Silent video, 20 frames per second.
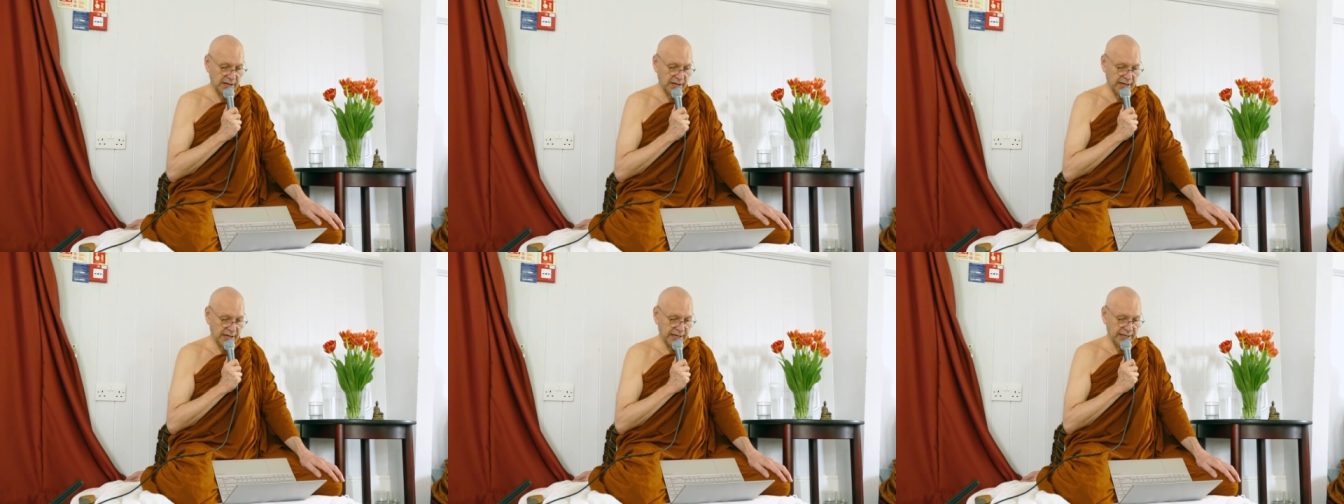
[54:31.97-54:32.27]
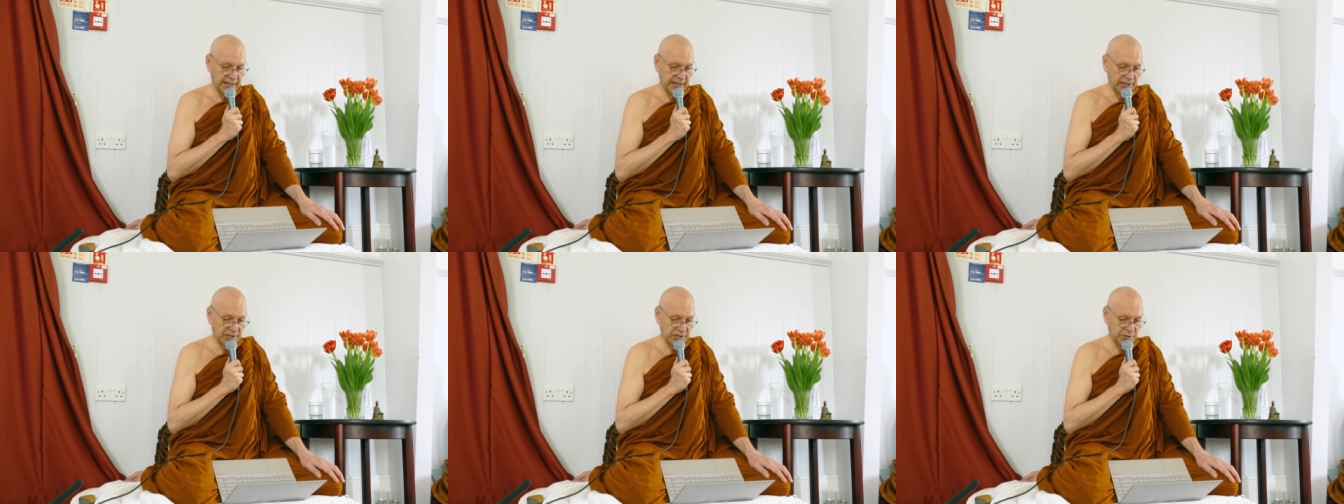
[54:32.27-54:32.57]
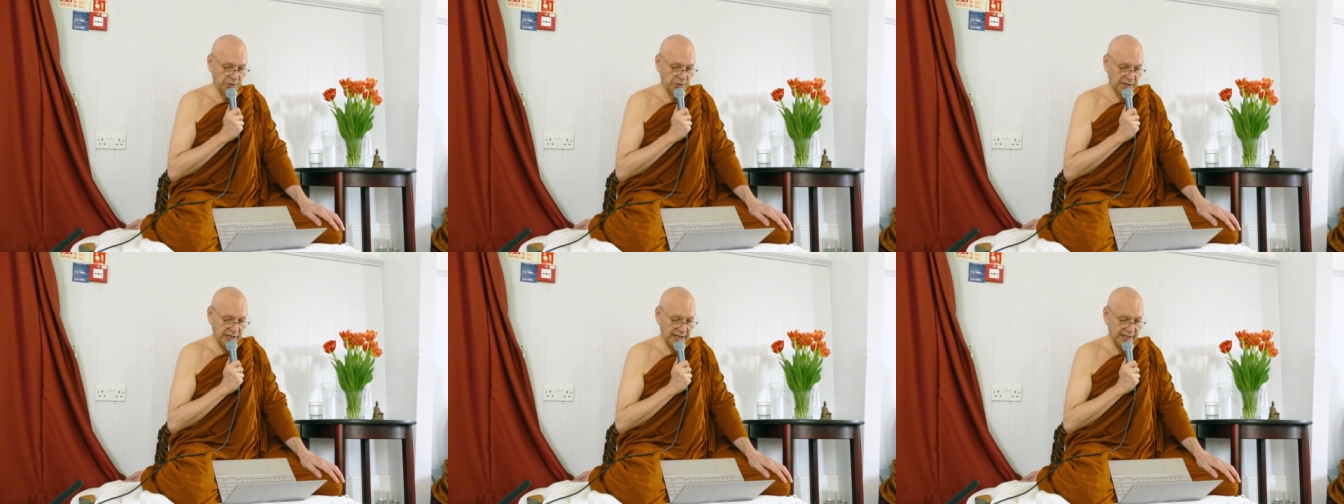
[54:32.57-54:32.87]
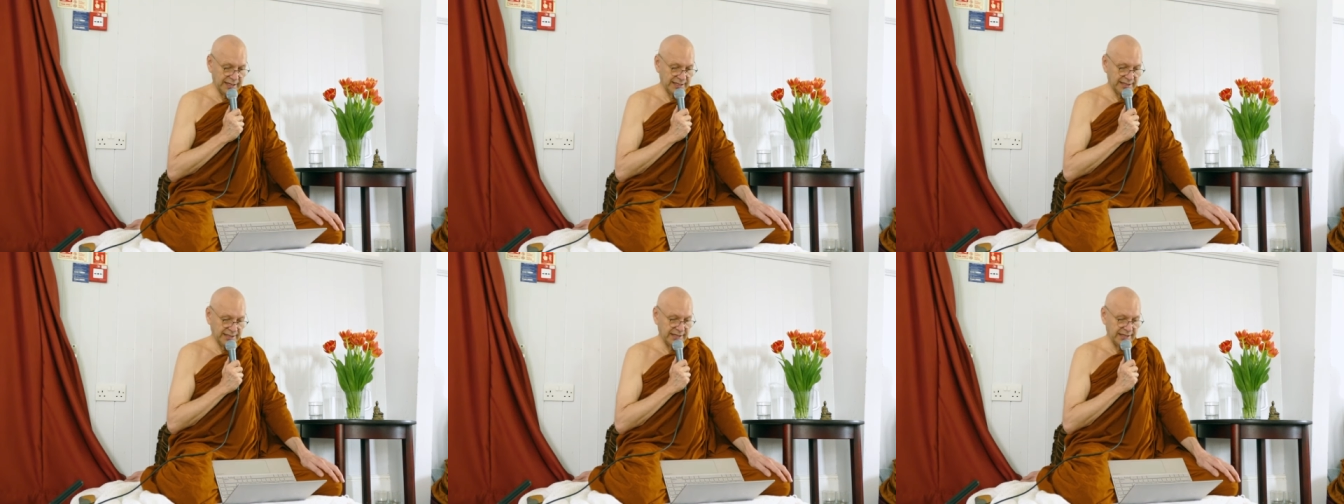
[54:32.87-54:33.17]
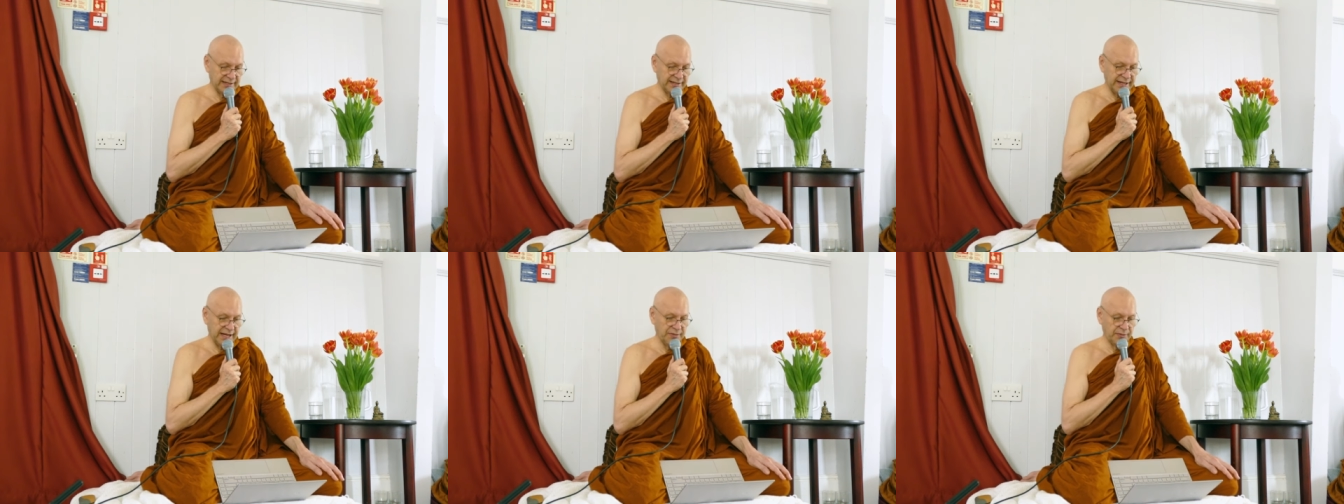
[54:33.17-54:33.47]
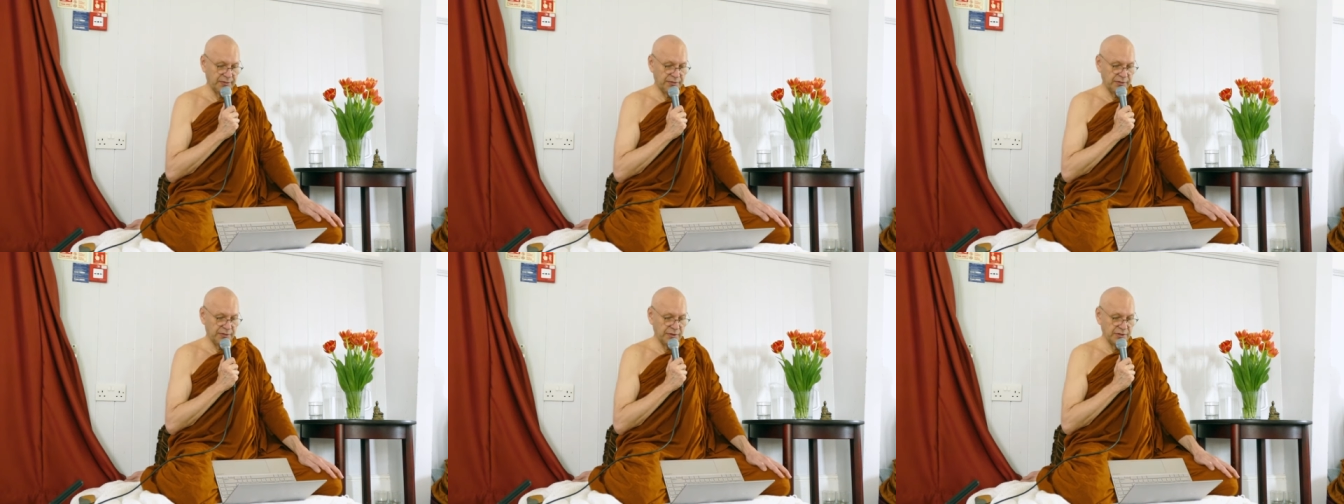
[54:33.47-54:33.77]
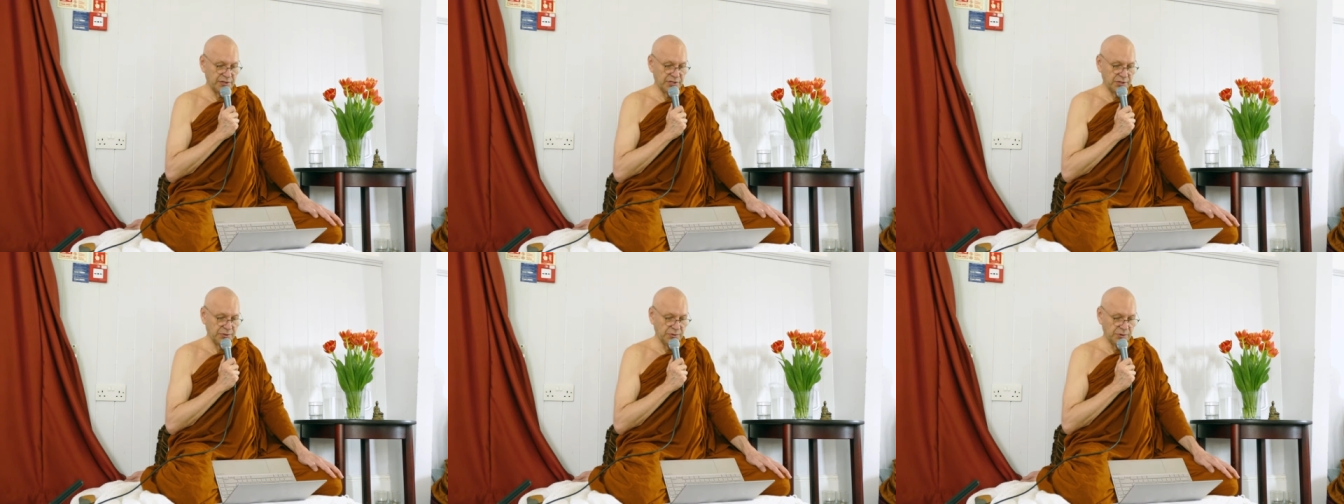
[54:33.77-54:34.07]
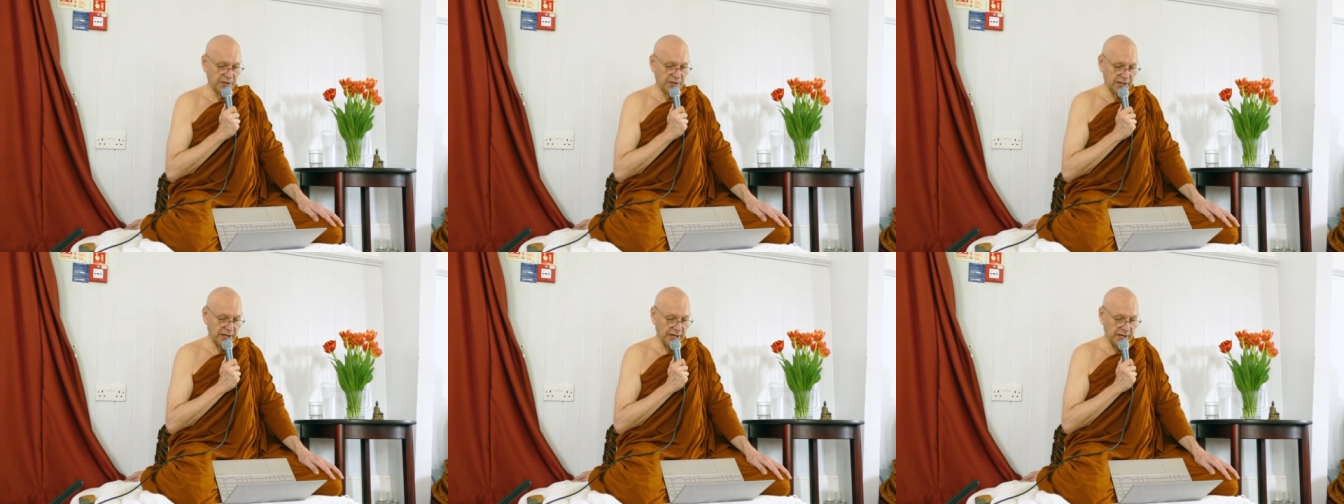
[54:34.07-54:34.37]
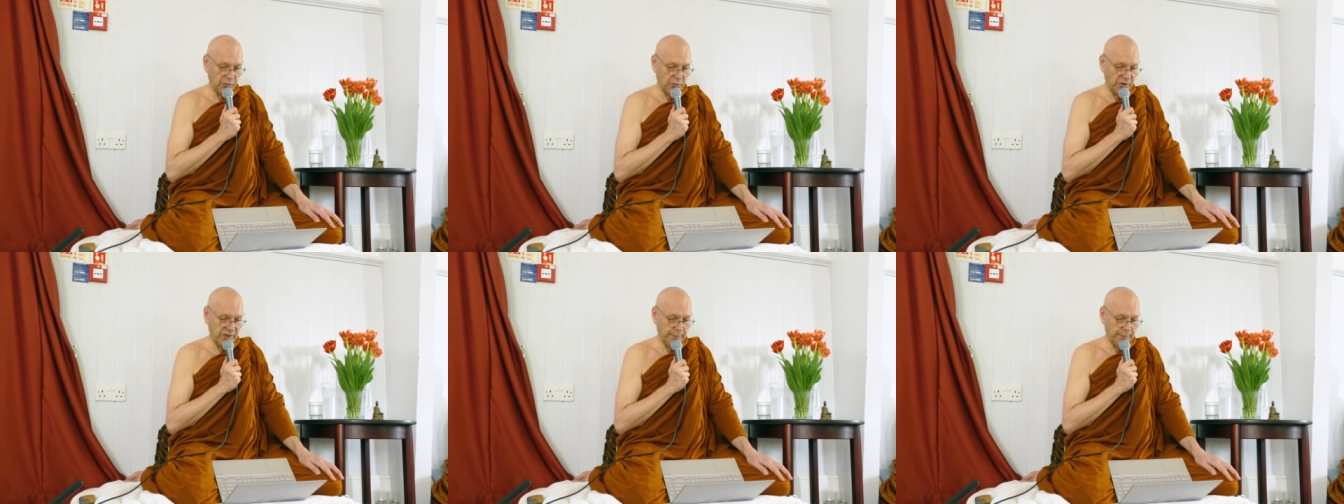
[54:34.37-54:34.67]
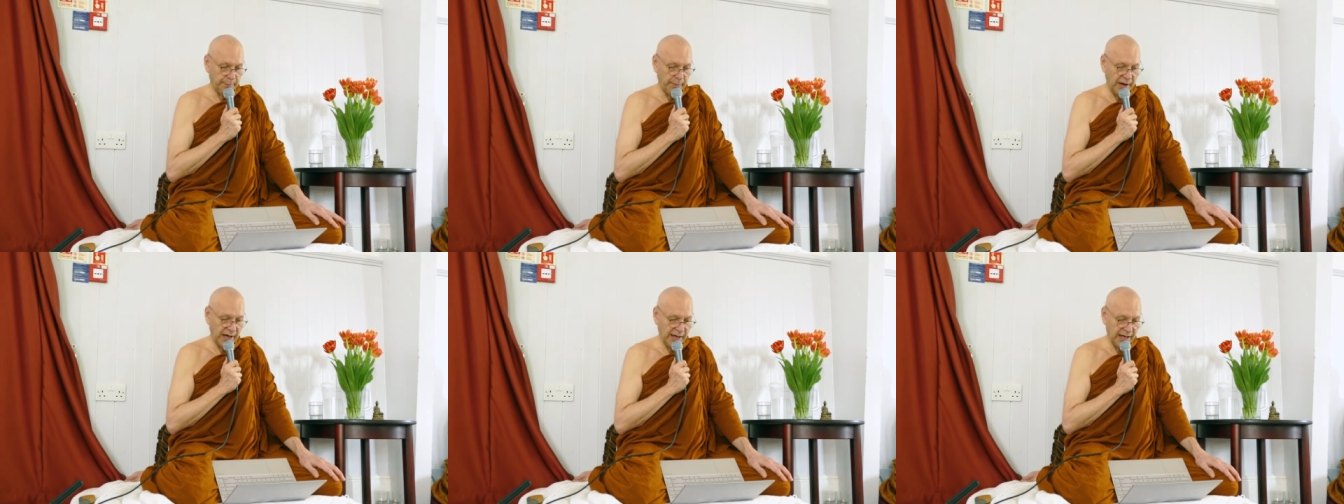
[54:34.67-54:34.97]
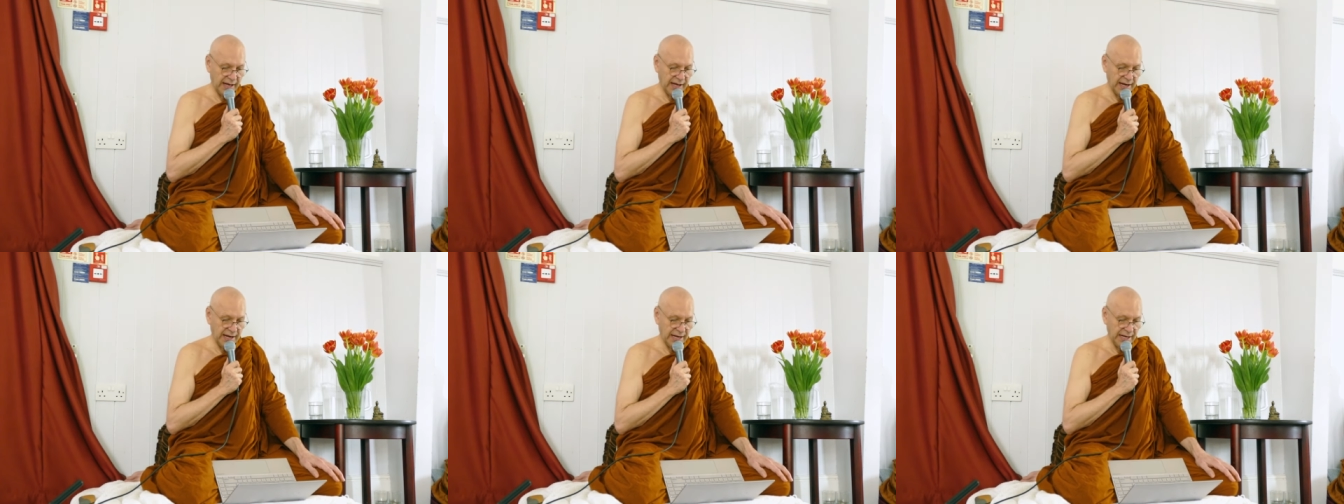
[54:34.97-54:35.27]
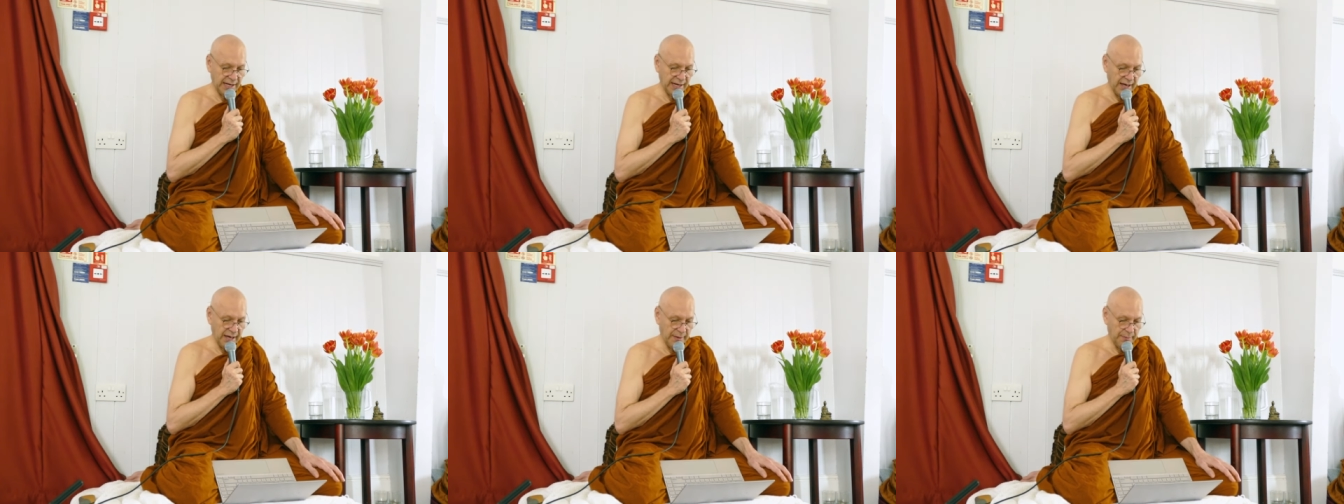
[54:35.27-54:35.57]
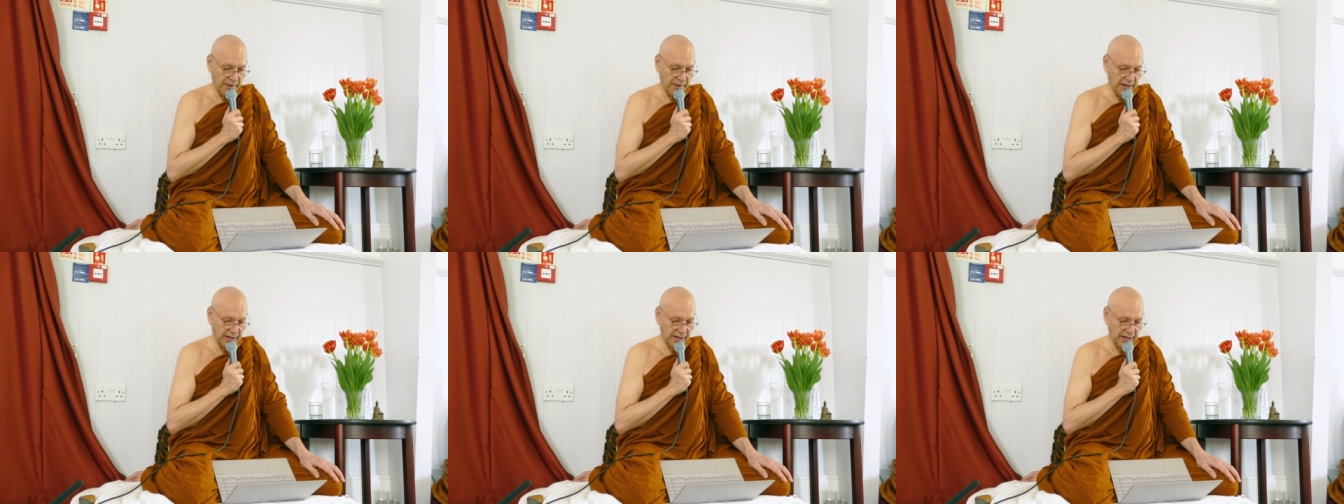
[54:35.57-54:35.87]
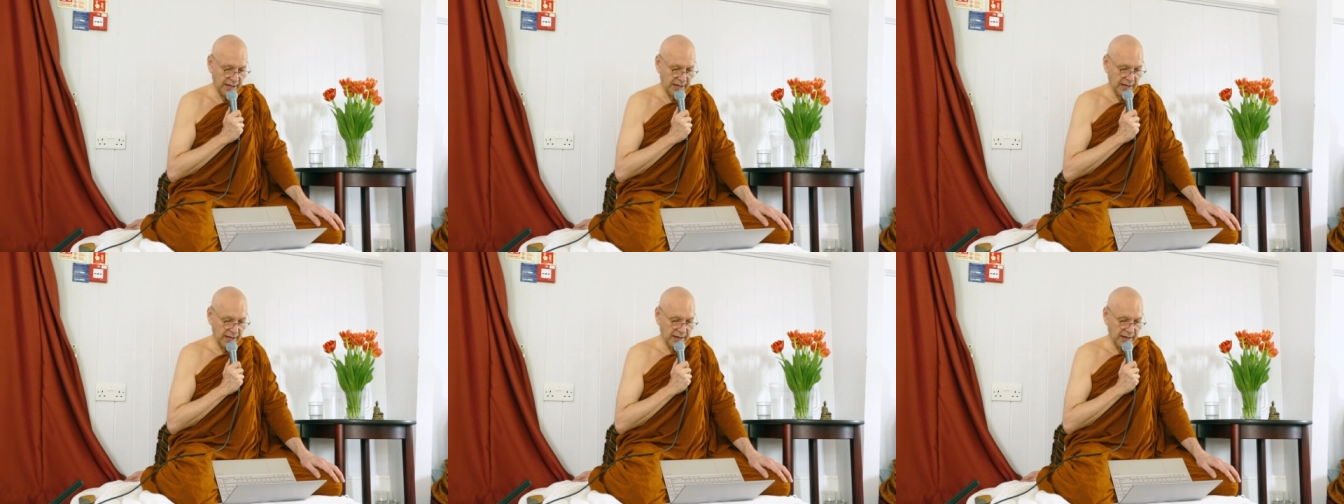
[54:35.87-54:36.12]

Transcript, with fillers: in each sutta. This is the tenth sutta with Mahanama.